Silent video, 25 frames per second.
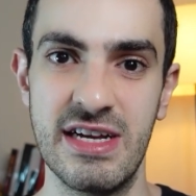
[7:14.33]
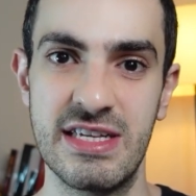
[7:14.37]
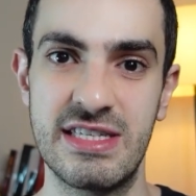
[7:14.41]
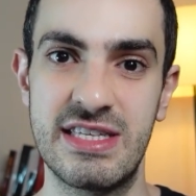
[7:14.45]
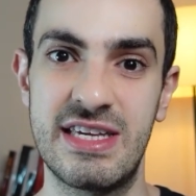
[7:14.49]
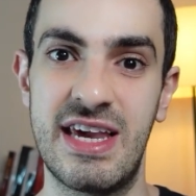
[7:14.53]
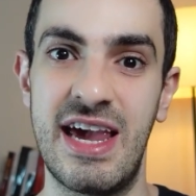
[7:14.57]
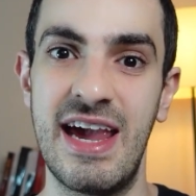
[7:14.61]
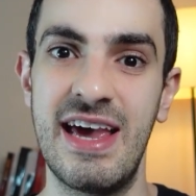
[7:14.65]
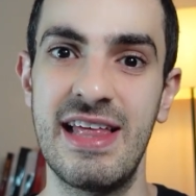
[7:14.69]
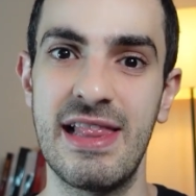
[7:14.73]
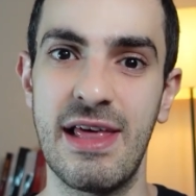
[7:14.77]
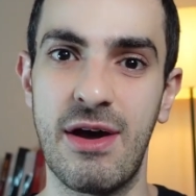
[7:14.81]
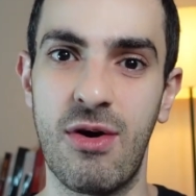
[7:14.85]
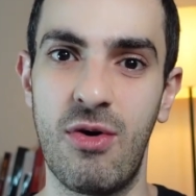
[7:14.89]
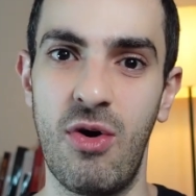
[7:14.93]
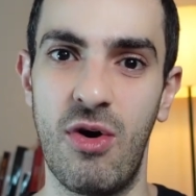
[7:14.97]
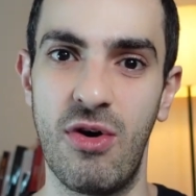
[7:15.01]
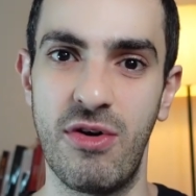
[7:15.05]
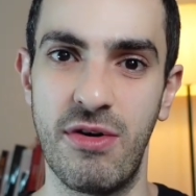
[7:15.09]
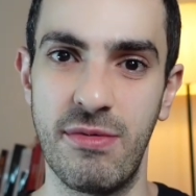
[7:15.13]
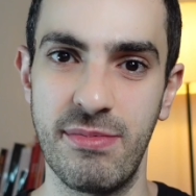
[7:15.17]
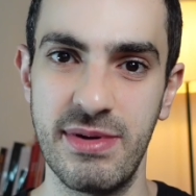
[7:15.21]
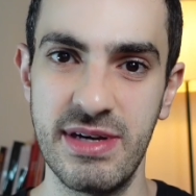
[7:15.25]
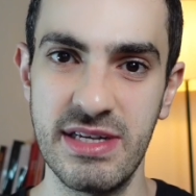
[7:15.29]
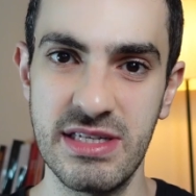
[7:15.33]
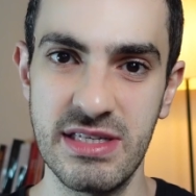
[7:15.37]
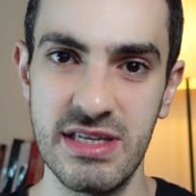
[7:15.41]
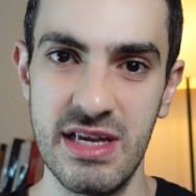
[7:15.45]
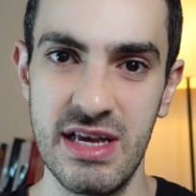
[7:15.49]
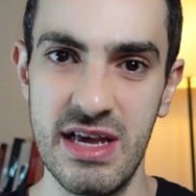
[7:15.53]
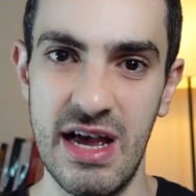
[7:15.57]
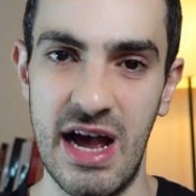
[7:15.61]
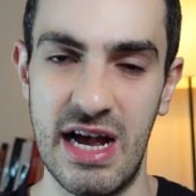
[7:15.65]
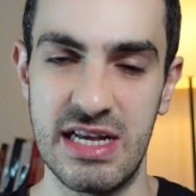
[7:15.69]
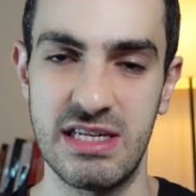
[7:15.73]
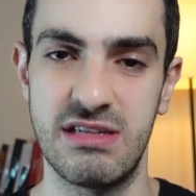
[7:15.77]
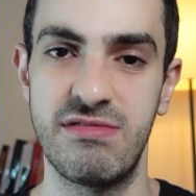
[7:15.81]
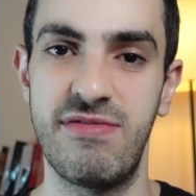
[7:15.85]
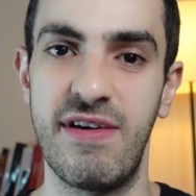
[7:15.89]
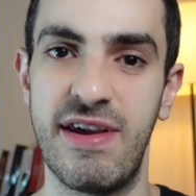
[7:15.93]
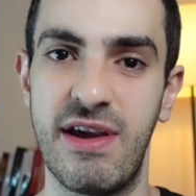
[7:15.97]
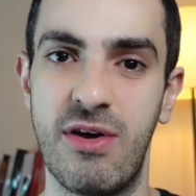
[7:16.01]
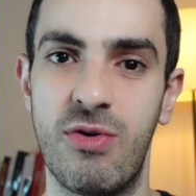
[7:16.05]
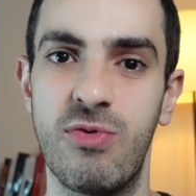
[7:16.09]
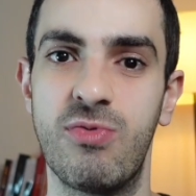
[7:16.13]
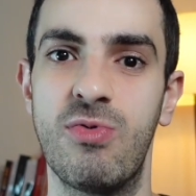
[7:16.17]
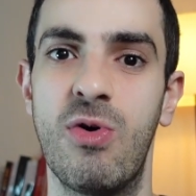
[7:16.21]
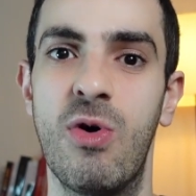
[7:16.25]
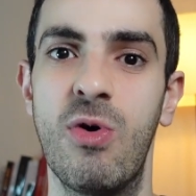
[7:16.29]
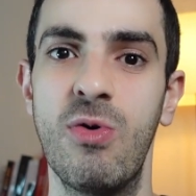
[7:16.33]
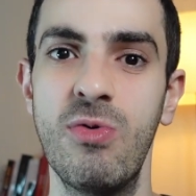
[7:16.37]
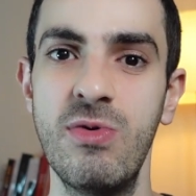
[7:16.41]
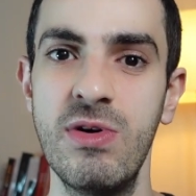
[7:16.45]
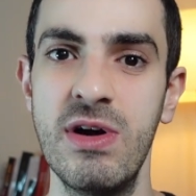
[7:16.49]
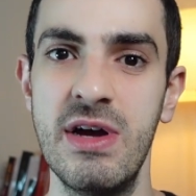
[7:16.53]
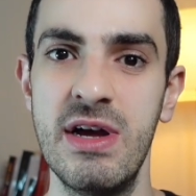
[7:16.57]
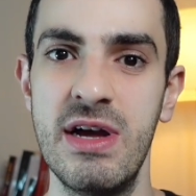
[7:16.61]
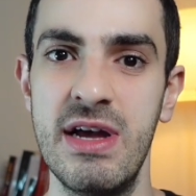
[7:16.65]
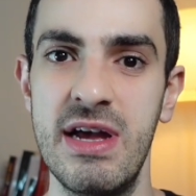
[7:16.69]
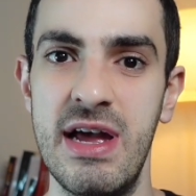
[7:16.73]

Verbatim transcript: scale economies as they grow,